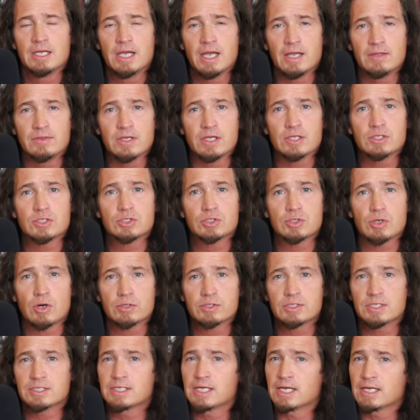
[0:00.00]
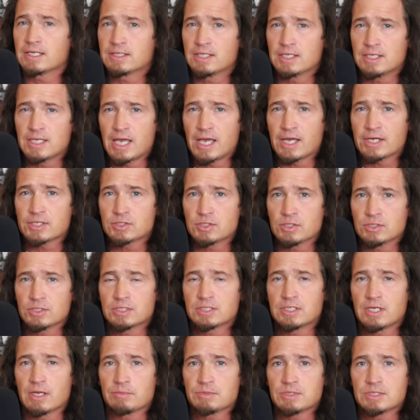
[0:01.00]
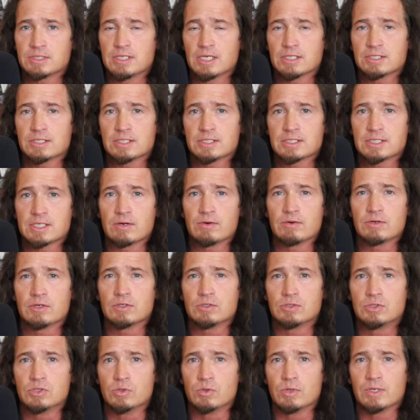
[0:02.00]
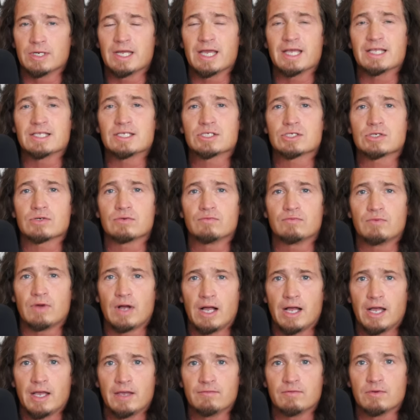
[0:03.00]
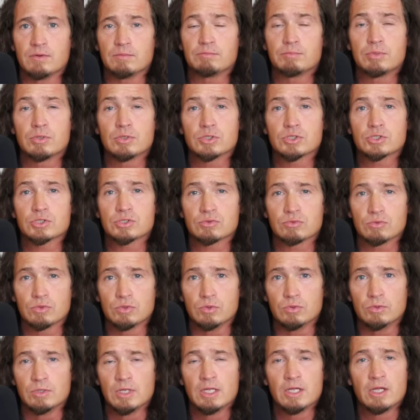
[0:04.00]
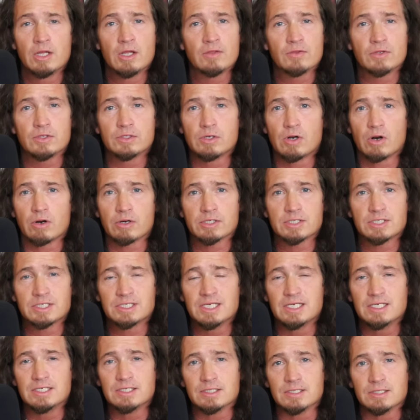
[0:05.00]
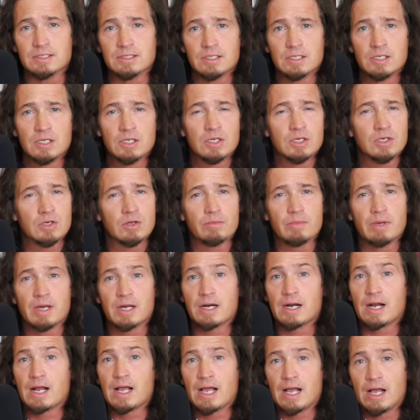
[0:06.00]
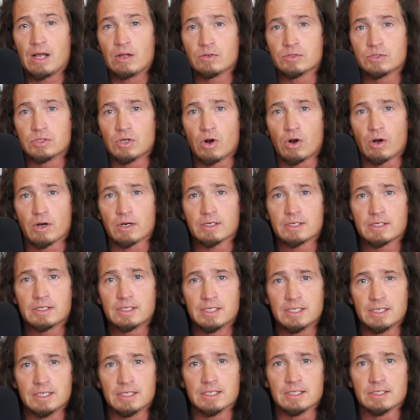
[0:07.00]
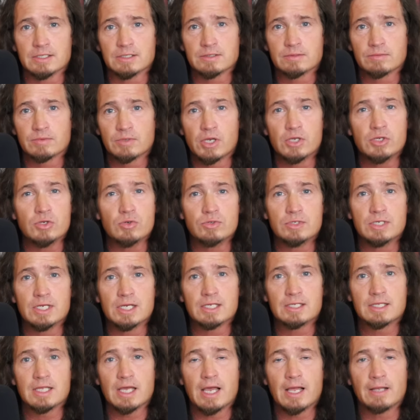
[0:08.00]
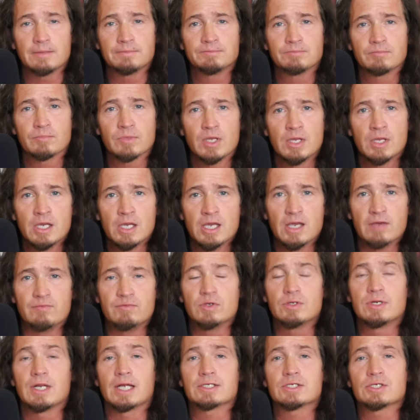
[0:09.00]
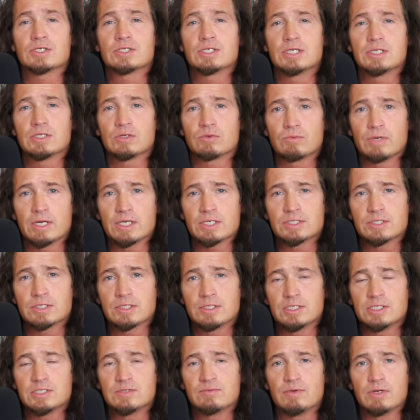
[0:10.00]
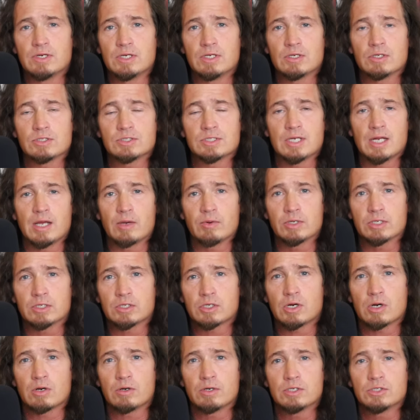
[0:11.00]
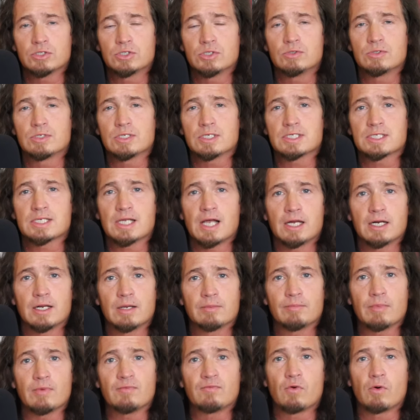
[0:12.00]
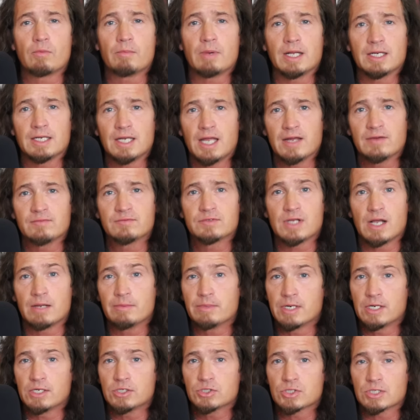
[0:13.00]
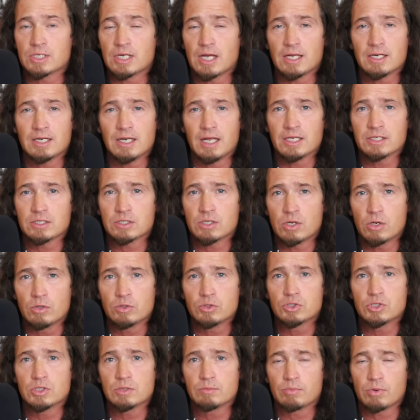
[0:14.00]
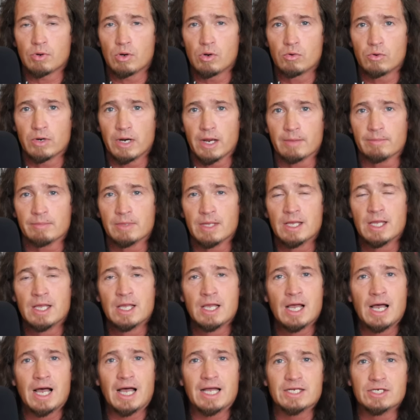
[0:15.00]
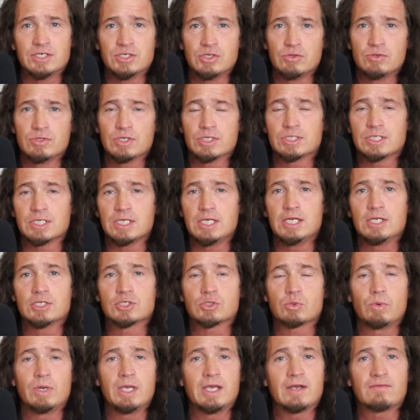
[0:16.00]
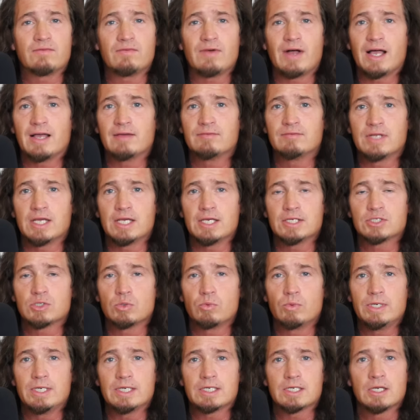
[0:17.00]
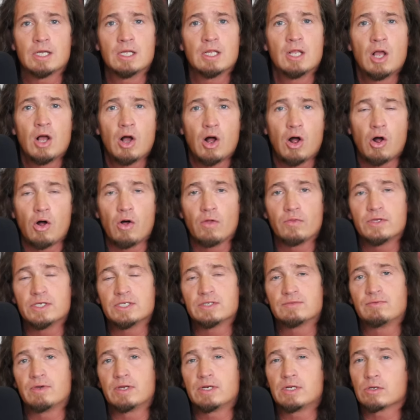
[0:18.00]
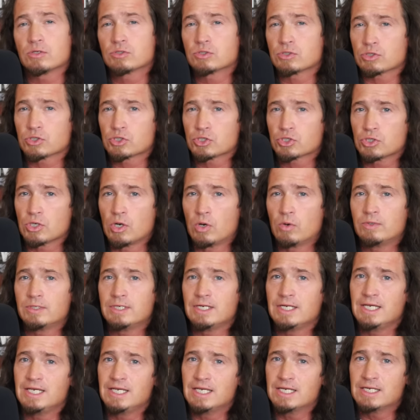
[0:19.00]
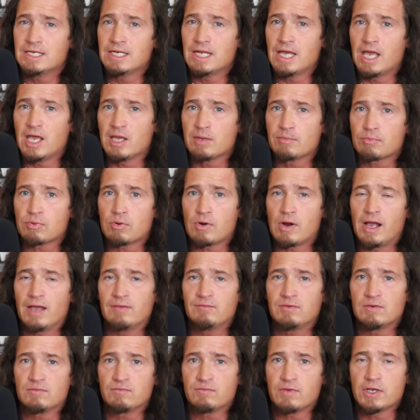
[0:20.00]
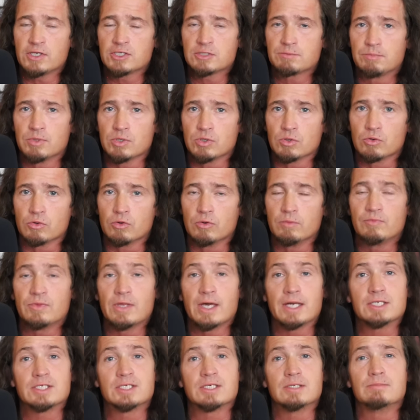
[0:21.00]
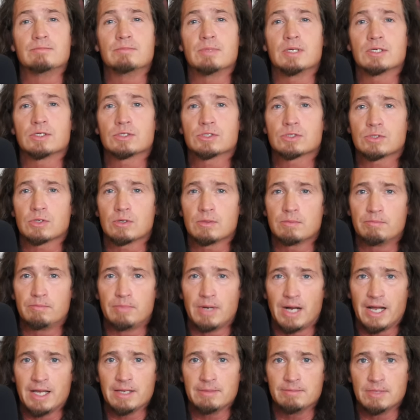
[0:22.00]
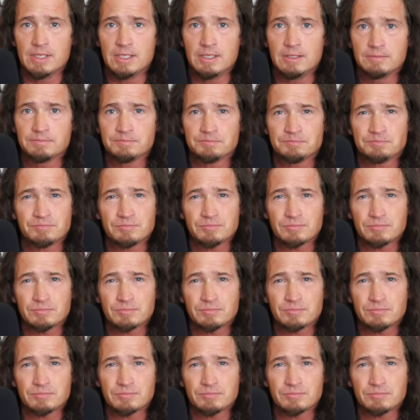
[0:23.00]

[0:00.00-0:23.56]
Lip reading: and then start to take the action steps necessary to do it and survive and push through the dark season, no matter how dark it is. Can you dig that? If you'd like to see the rest of these videos, then I would encourage you to sign up for my Life Domination online coaching program. I do this each week, 5 days a week. All these videos are shown in a private Facebook group that is administered by me.